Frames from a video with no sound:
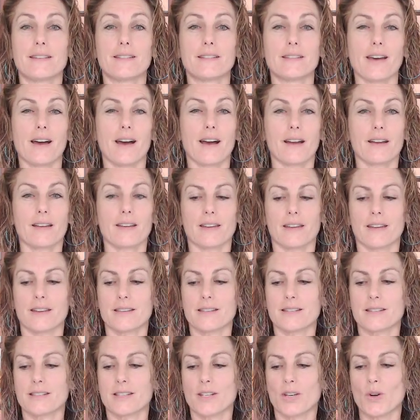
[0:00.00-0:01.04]

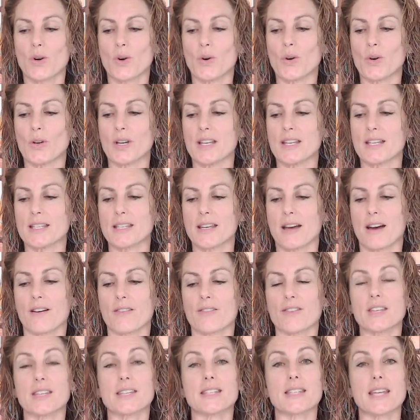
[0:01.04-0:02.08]
darkest corners
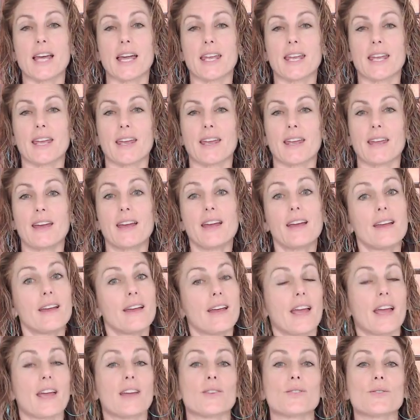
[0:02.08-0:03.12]
of the psyche
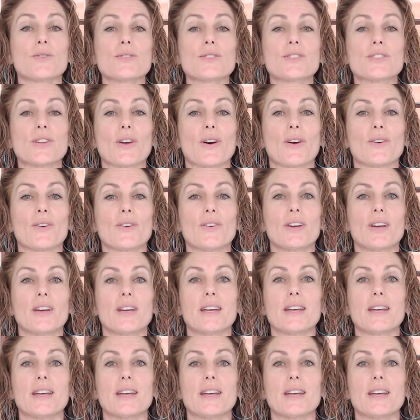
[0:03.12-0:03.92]
and also